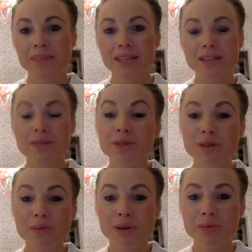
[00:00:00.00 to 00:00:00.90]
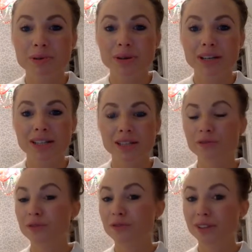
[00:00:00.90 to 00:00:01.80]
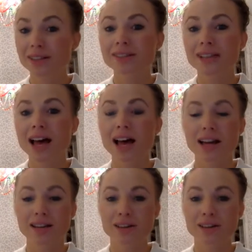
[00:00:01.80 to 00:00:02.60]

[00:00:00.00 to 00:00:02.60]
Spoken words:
So it's super important. If you feel sad,